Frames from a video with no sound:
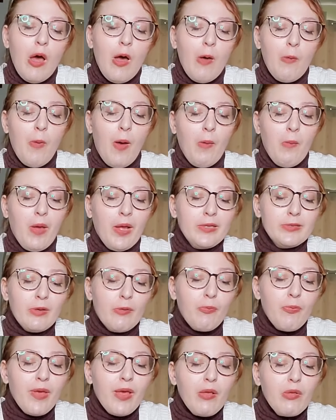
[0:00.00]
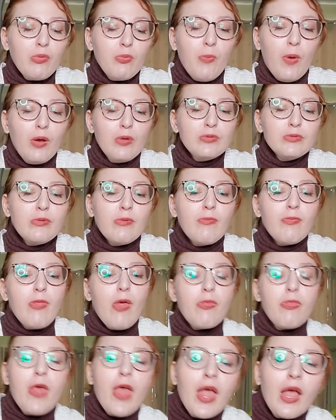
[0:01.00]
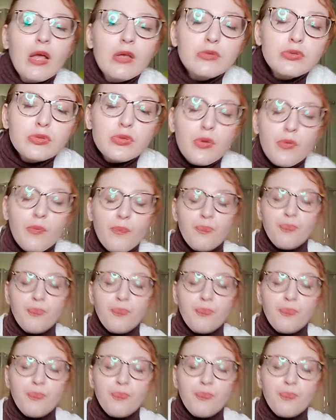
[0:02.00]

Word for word: about myself because most of the things